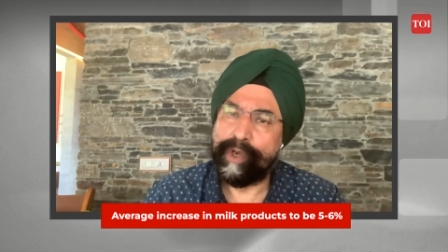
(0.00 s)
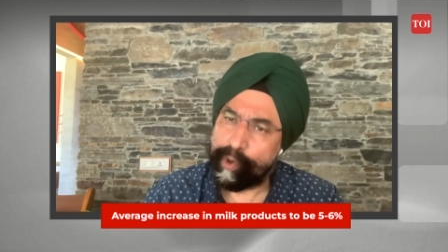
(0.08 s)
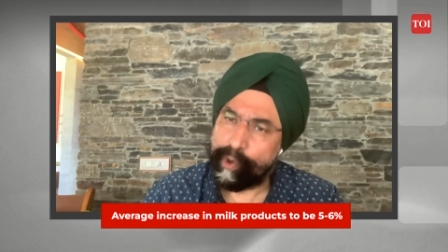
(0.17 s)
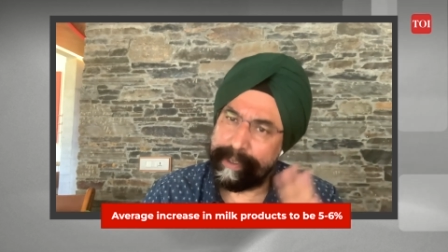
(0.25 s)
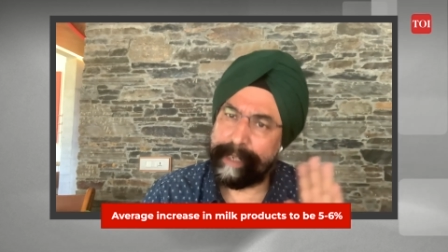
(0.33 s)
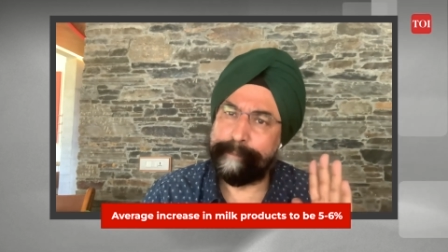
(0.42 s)

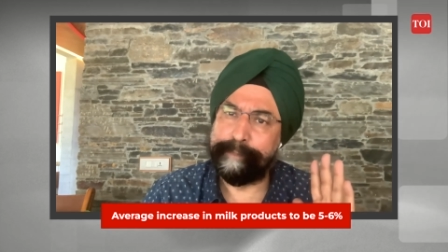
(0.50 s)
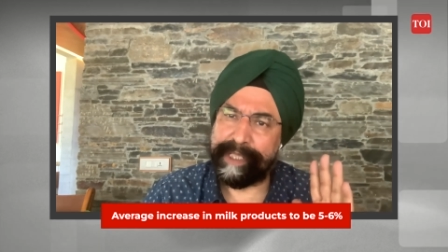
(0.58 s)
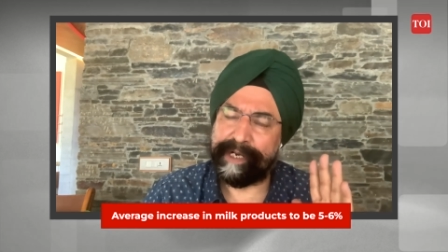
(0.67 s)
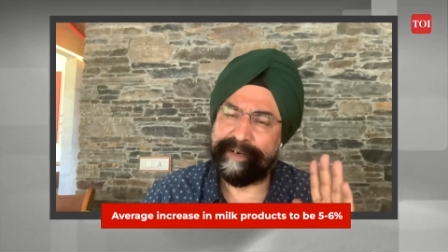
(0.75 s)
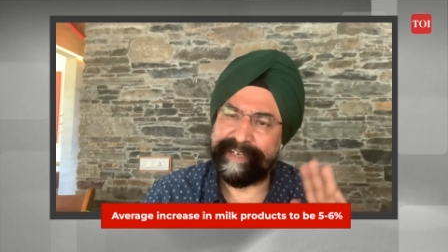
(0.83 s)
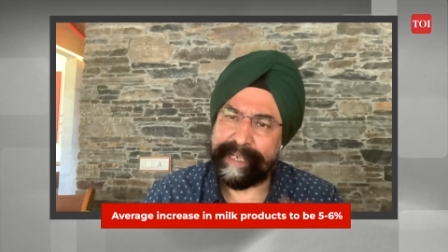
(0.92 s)
over a
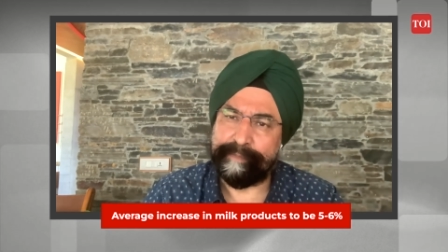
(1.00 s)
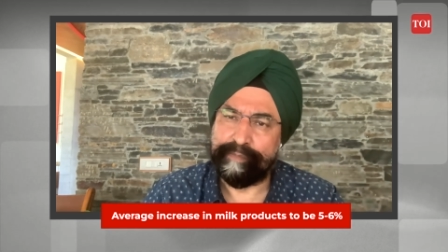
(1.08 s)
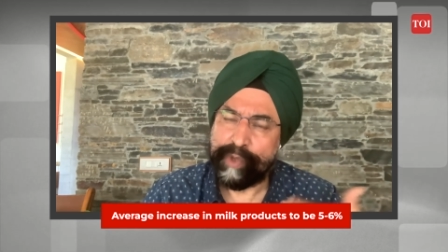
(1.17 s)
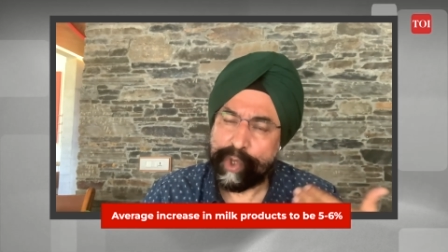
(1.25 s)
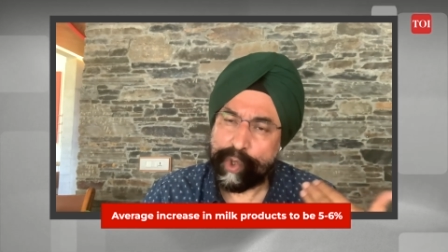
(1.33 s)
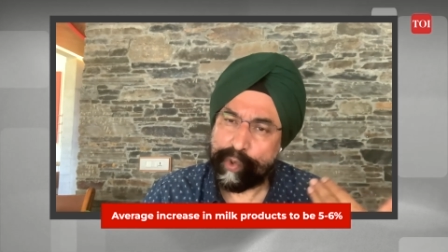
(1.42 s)
period of time.
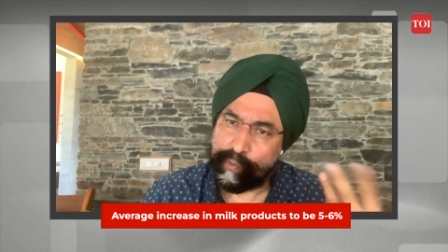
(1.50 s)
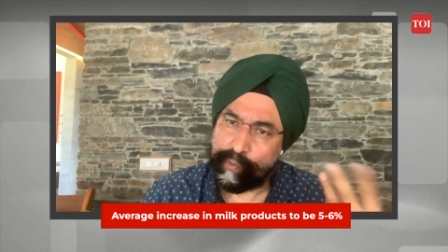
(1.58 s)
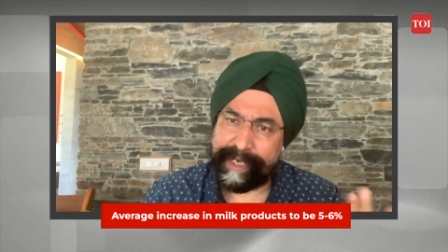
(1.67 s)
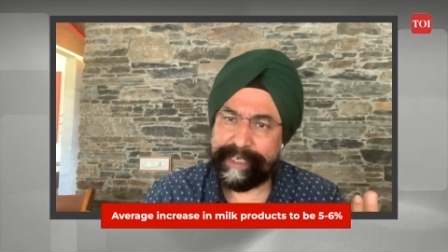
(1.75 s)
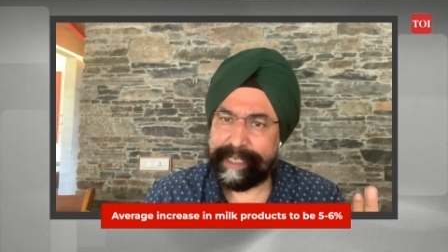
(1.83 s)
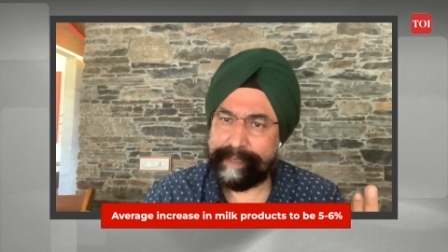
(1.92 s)

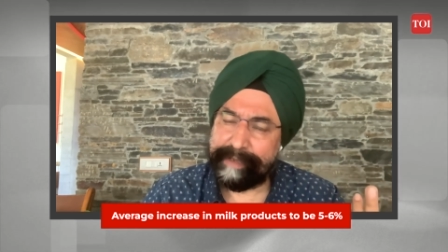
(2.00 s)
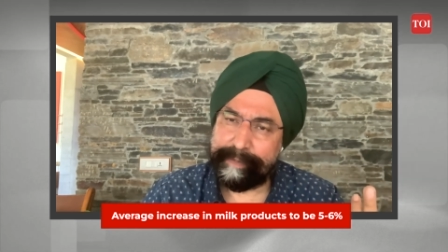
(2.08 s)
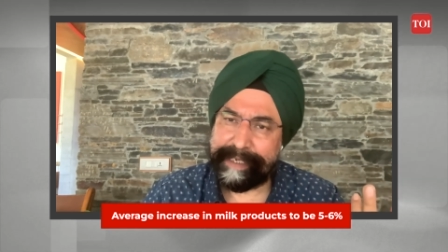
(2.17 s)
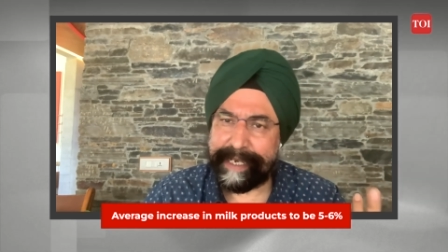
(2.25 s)
1 year may be